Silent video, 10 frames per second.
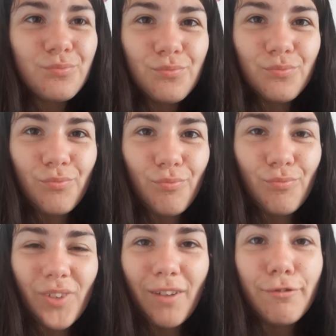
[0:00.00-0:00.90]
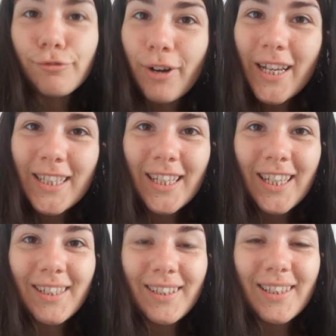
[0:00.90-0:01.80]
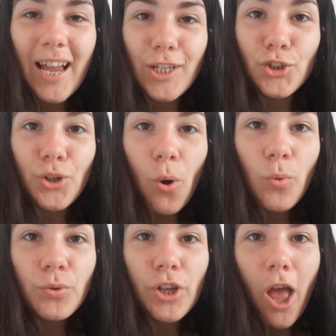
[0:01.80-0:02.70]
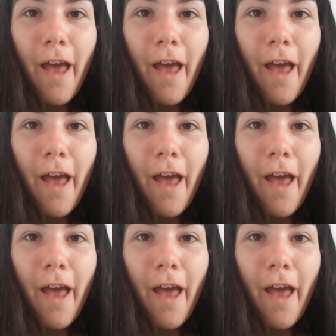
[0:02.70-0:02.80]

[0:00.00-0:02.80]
mm, phrasings that don't